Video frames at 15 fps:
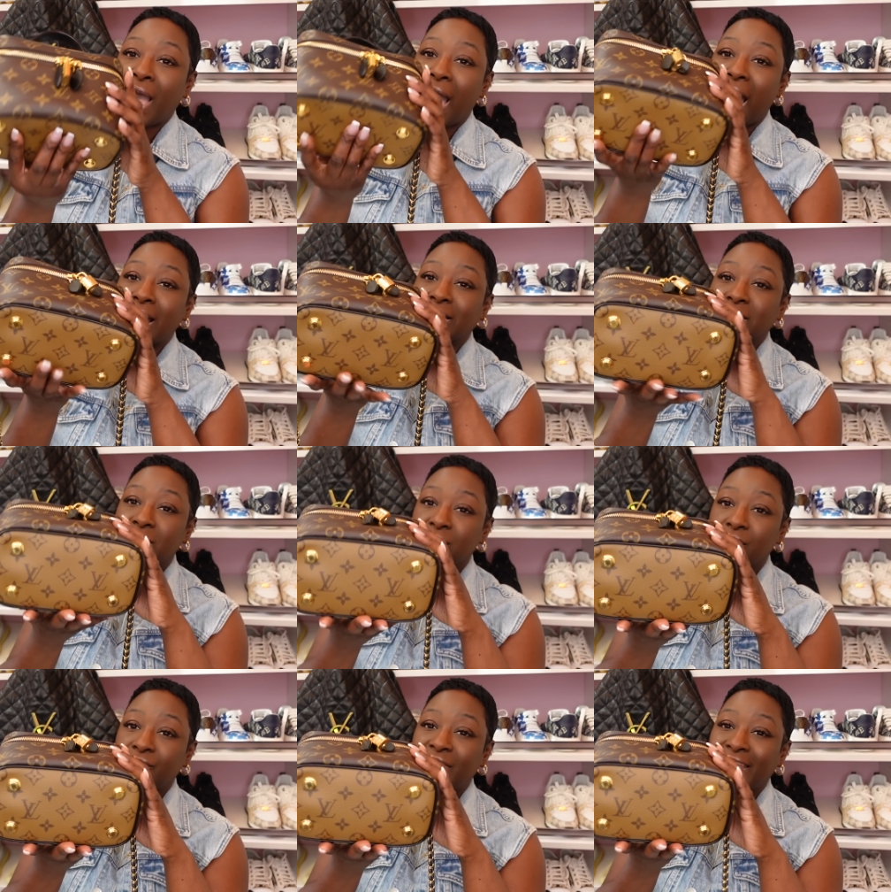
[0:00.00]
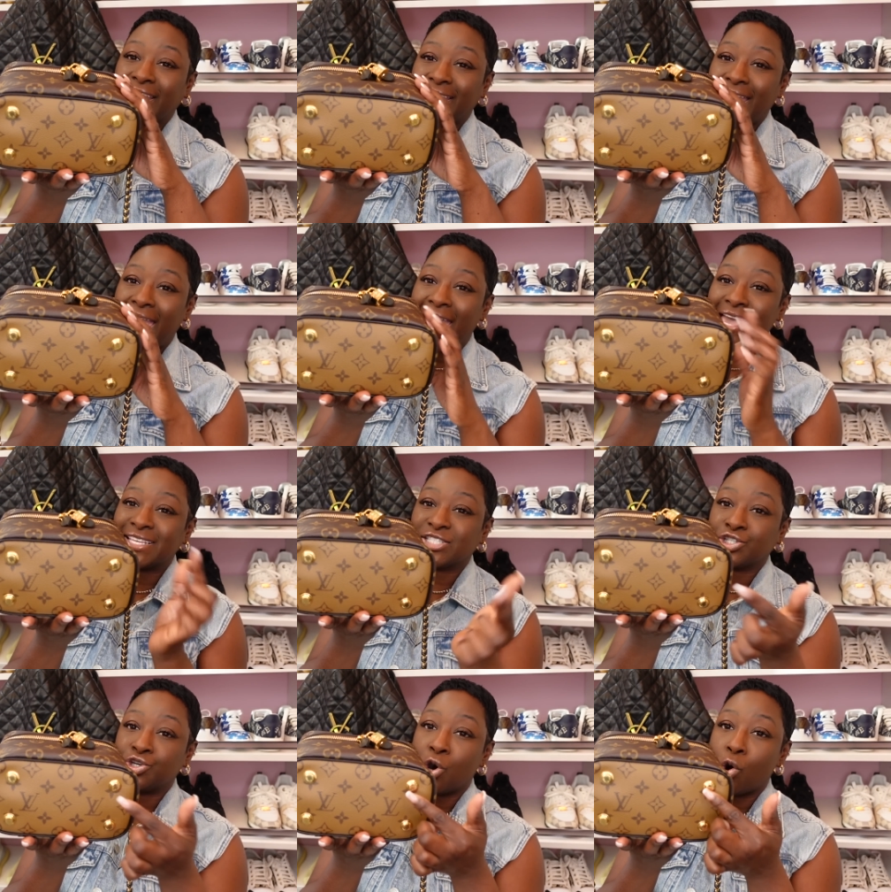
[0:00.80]
I love that it
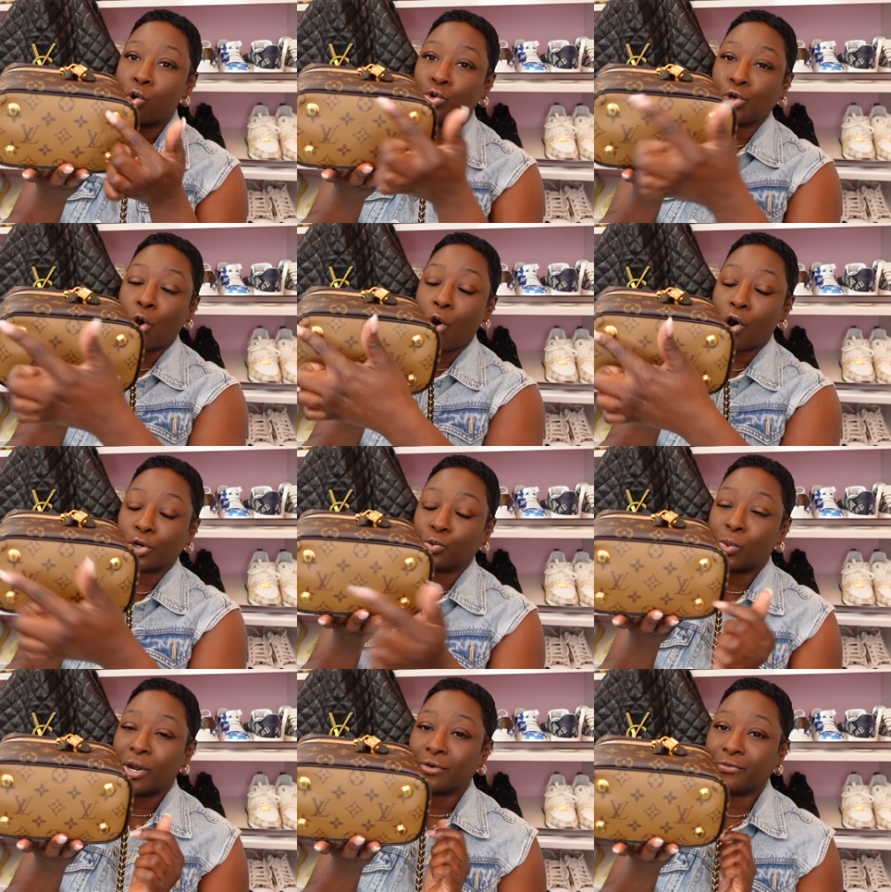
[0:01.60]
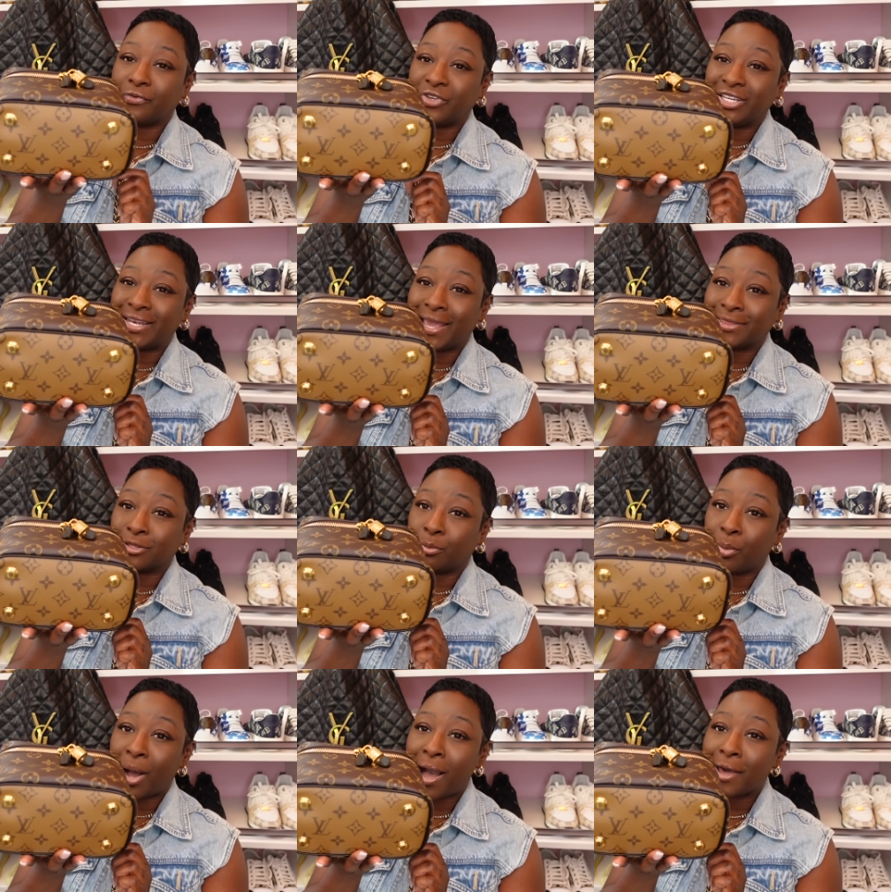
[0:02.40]
has gold hardware feet at
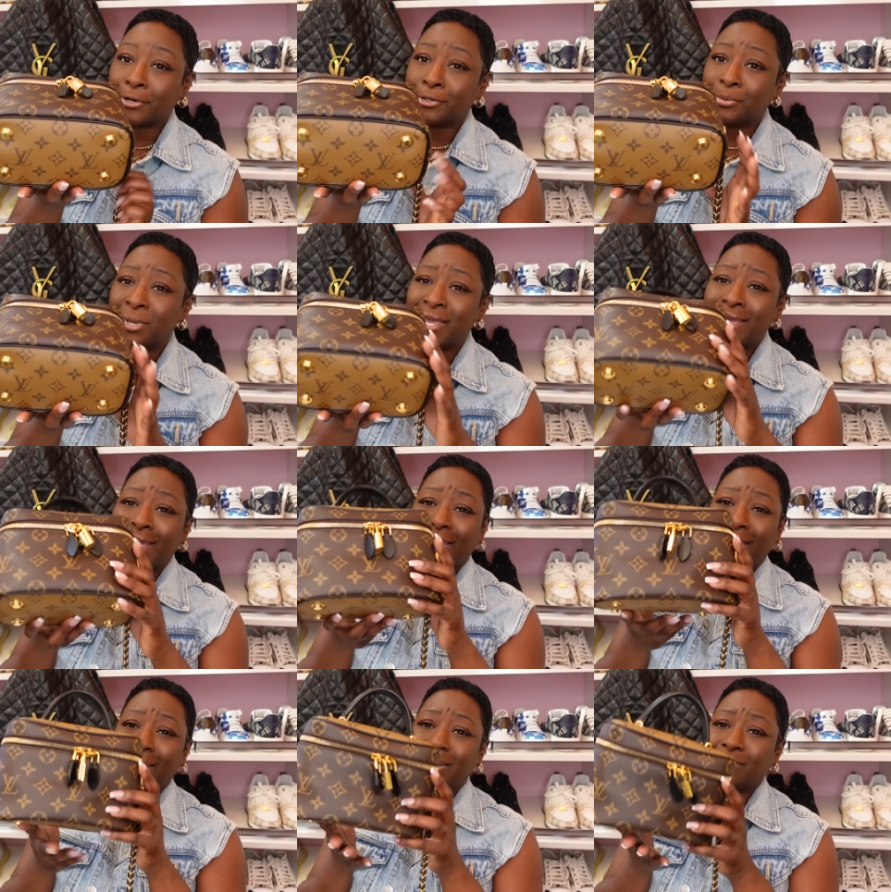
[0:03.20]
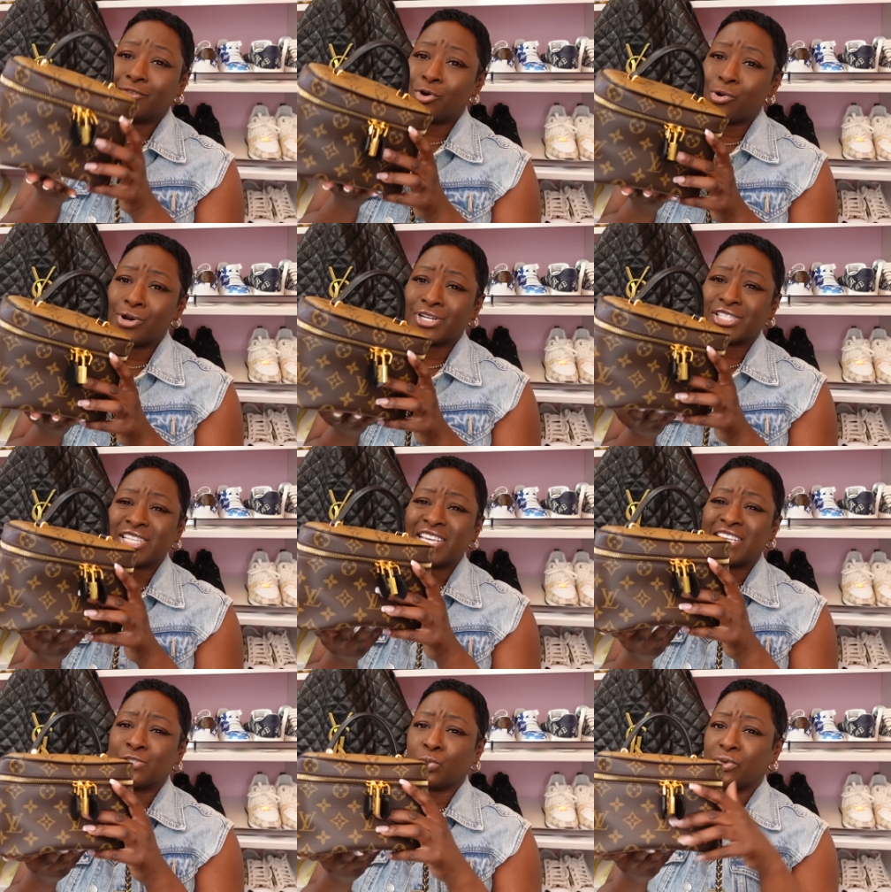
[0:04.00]
the bottom. And of course,
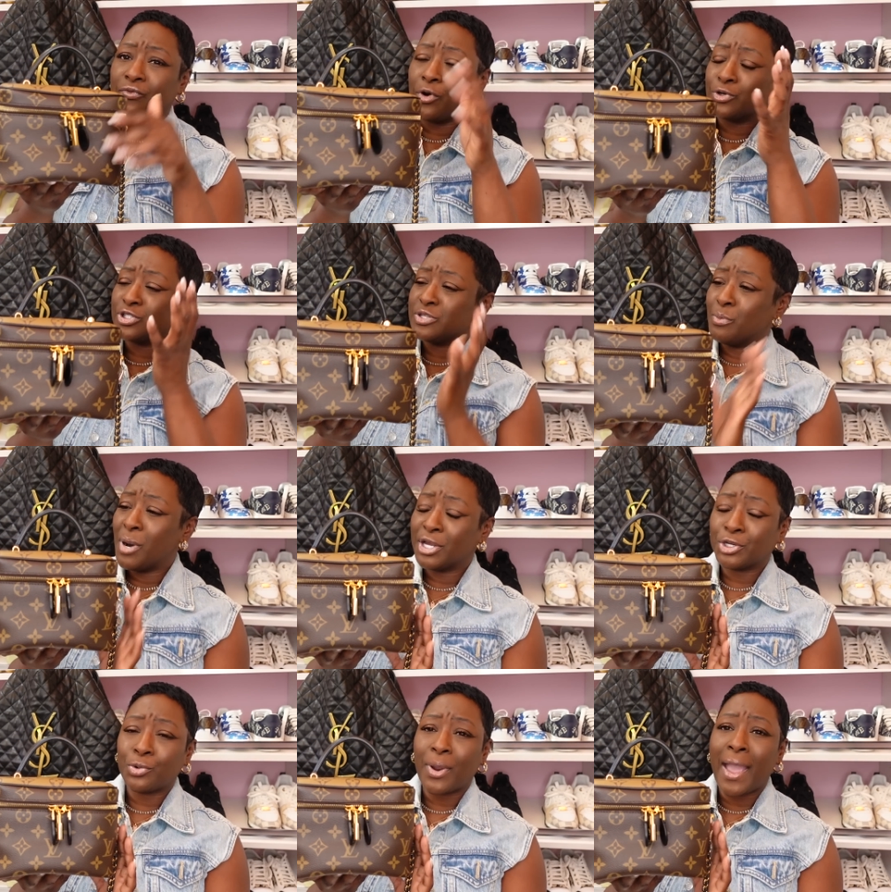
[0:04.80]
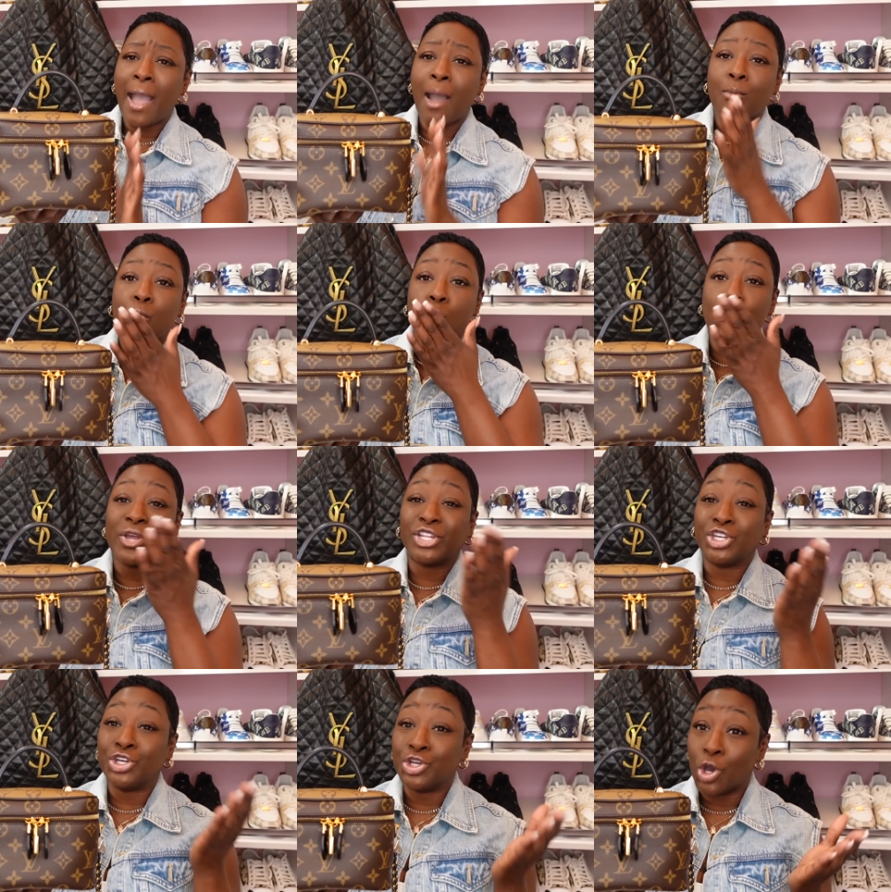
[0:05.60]
it's reverse monogram
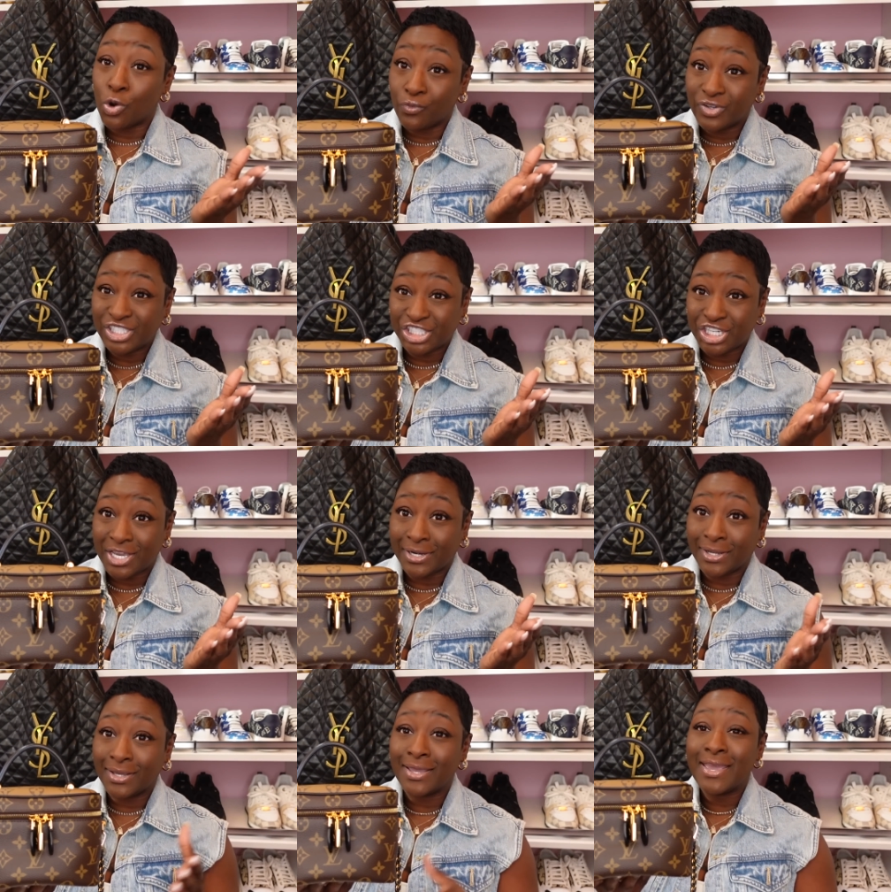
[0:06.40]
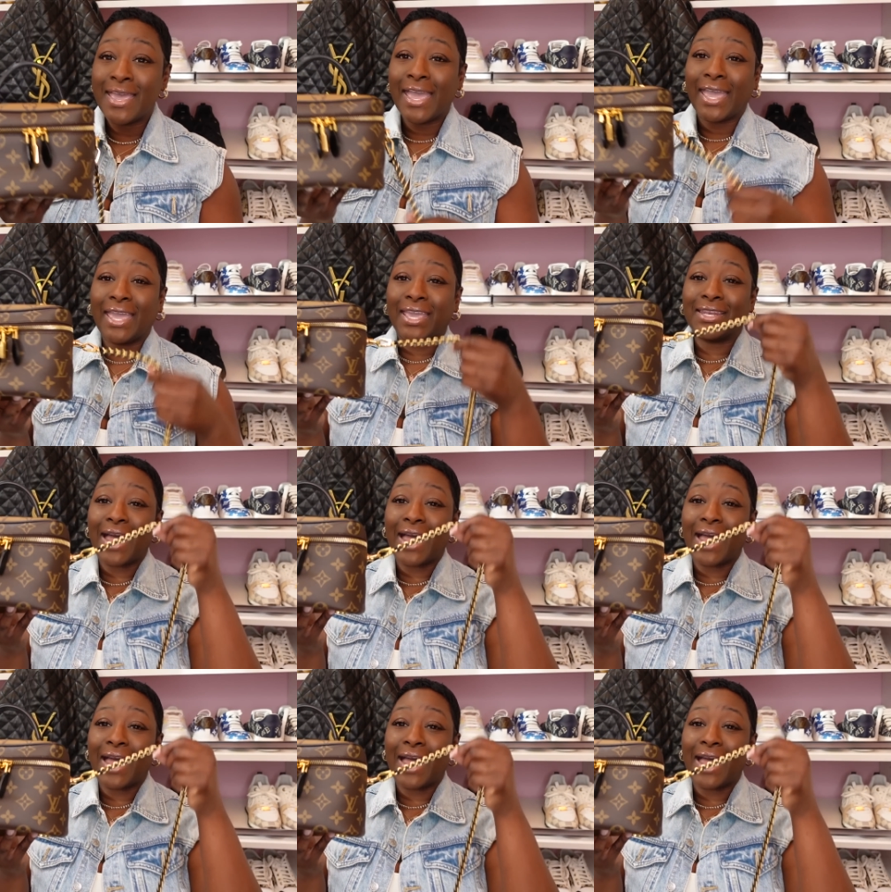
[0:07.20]
with no vachetta. And